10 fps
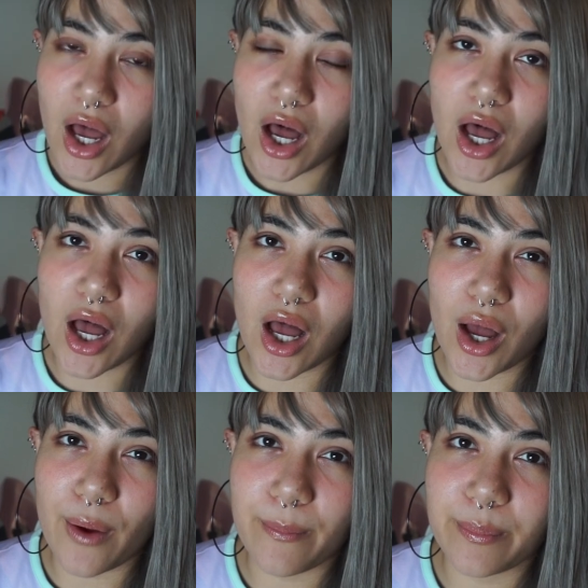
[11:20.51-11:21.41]

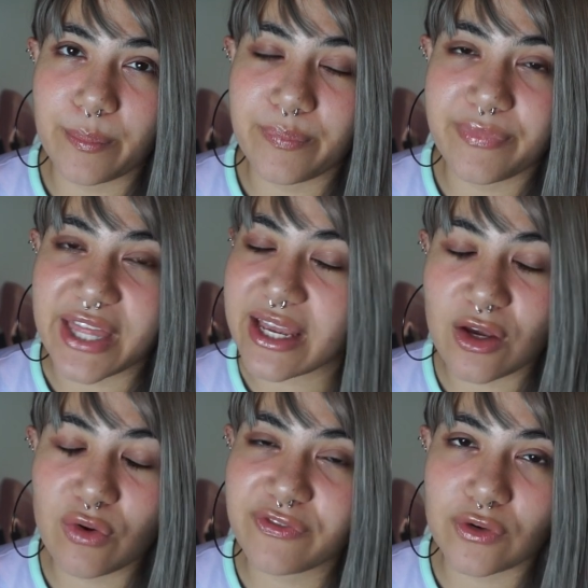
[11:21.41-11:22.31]
Thank
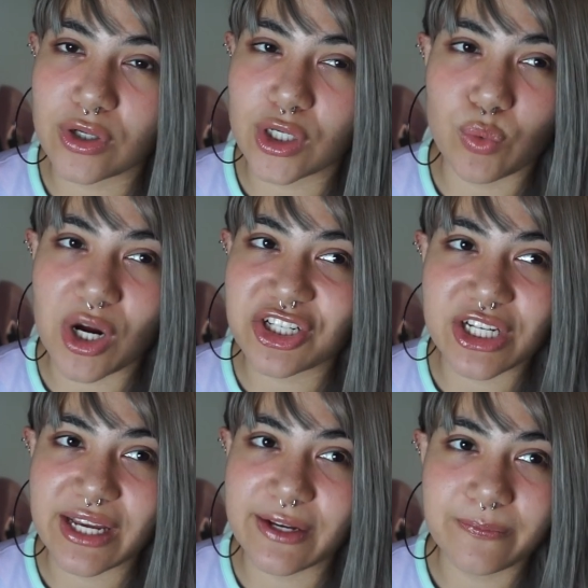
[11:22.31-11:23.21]
you for
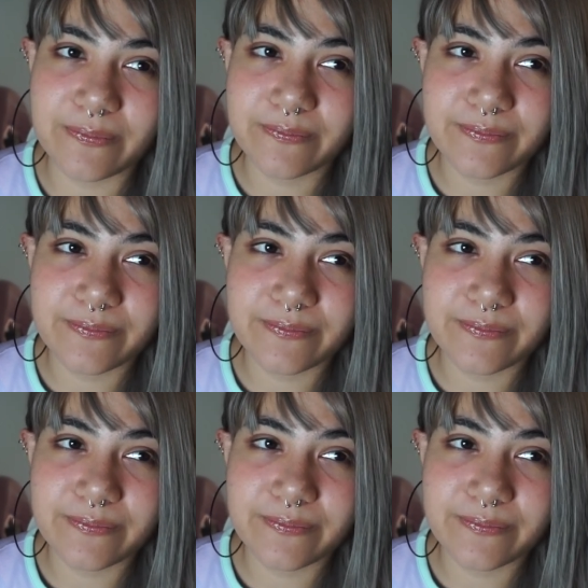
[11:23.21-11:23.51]
watching.